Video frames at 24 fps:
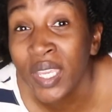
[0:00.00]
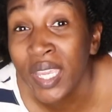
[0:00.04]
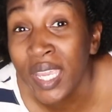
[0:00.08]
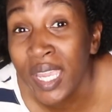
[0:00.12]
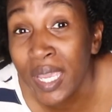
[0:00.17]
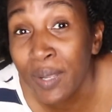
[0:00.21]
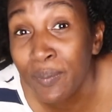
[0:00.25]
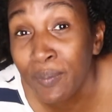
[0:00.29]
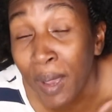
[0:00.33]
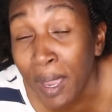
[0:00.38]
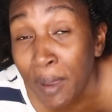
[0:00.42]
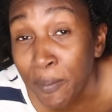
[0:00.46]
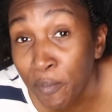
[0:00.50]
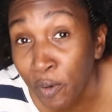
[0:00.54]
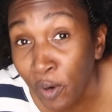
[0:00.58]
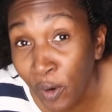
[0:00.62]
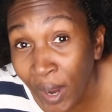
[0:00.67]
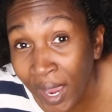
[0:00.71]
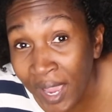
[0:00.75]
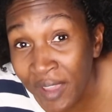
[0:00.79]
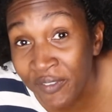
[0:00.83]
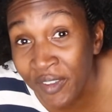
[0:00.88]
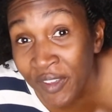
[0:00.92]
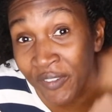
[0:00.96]
in my
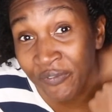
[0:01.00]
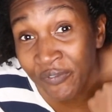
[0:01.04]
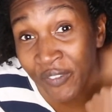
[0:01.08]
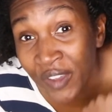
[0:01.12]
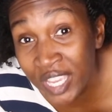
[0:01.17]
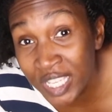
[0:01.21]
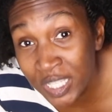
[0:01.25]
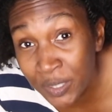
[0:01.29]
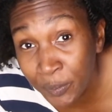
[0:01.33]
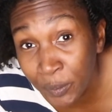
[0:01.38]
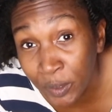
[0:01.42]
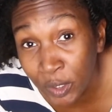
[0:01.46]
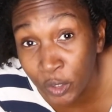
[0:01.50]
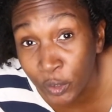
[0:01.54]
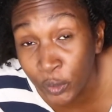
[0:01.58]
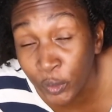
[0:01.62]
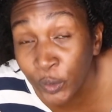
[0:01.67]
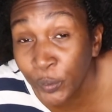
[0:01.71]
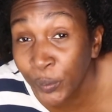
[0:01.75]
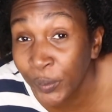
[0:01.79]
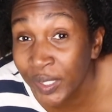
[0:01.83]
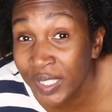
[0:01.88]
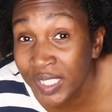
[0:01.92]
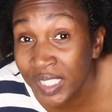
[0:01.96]
private Facebook
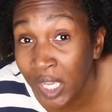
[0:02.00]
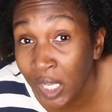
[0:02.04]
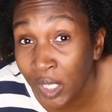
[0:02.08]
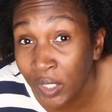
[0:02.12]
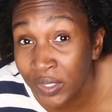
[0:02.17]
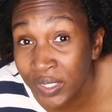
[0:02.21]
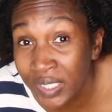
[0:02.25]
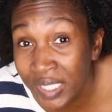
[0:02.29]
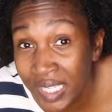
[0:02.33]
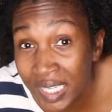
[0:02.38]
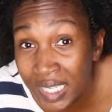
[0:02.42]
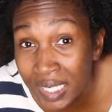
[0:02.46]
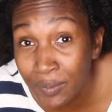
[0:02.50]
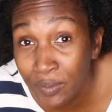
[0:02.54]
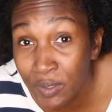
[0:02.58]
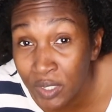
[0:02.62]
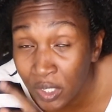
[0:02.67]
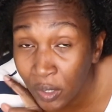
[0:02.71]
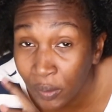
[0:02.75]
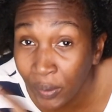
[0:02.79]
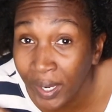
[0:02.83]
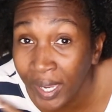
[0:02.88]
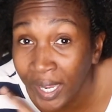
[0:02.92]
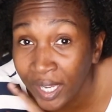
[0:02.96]
group. It's called Team
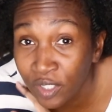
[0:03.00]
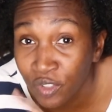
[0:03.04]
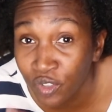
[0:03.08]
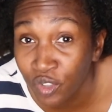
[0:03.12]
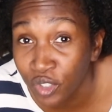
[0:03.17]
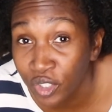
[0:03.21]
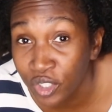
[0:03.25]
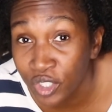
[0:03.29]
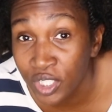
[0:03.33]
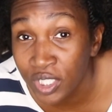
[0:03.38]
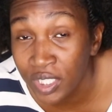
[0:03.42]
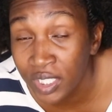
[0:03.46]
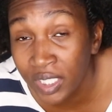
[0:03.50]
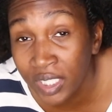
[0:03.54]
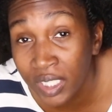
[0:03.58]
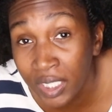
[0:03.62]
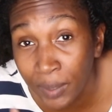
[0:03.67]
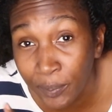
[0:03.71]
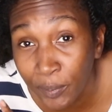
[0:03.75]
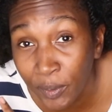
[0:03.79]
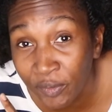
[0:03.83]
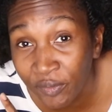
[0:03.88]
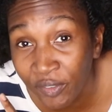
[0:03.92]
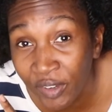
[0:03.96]
So Extra. Just look it
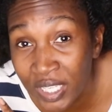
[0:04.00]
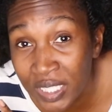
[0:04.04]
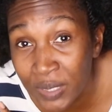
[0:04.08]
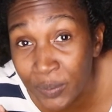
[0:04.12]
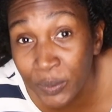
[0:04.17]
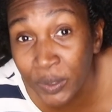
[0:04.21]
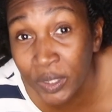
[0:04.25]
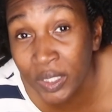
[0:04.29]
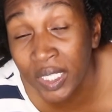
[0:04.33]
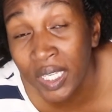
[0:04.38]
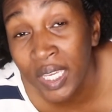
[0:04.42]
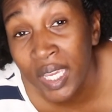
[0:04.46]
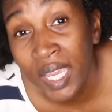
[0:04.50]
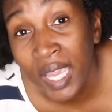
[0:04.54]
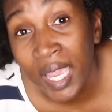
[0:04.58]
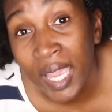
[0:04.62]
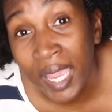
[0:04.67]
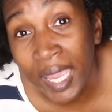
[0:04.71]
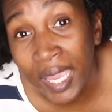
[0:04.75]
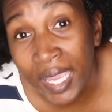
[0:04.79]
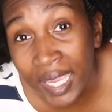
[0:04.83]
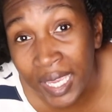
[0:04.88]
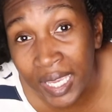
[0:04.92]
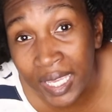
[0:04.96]
up on Facebook
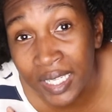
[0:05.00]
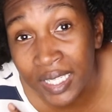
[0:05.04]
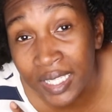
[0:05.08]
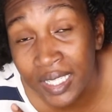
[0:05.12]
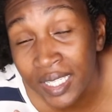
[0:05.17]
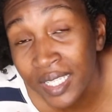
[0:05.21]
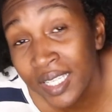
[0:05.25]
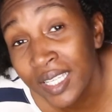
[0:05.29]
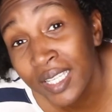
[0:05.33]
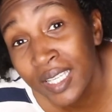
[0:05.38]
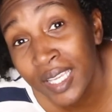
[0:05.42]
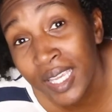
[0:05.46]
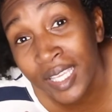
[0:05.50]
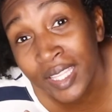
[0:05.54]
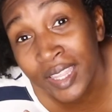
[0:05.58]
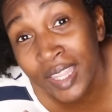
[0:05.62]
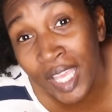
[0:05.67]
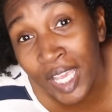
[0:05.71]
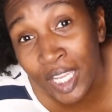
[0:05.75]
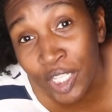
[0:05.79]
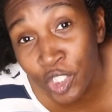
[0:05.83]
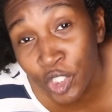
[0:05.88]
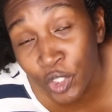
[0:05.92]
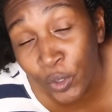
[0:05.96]
and hit
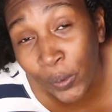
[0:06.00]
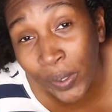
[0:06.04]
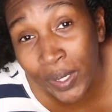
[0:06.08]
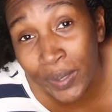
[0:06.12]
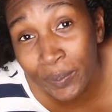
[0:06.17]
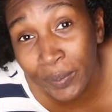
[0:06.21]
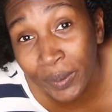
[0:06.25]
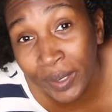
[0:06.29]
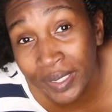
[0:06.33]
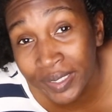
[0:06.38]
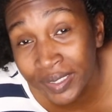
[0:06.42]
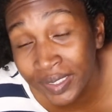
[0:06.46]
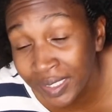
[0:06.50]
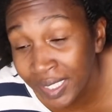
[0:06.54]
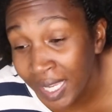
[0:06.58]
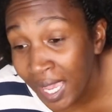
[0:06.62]
that join button.